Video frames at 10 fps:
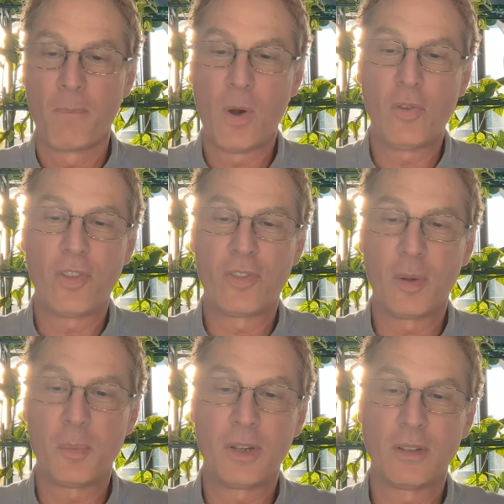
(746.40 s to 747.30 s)
both of
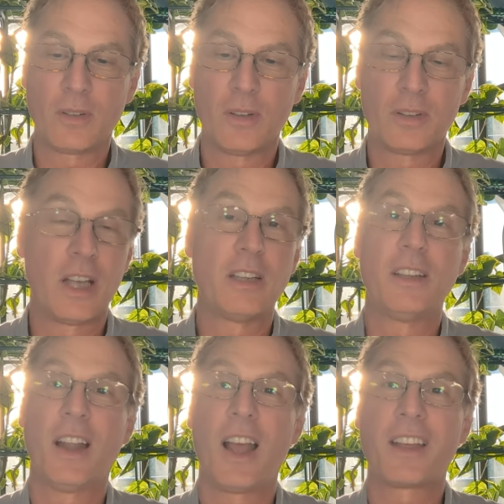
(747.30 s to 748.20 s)
them, and they
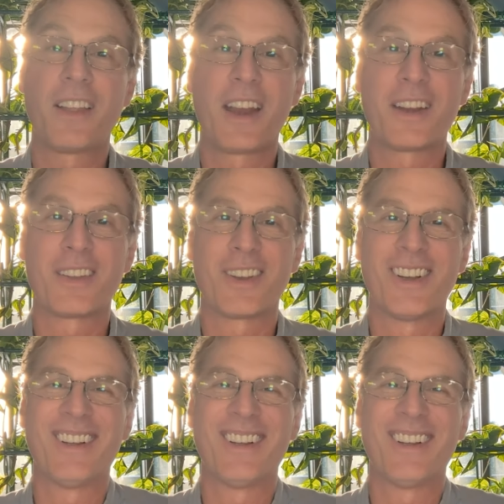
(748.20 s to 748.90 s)
didn't like that either.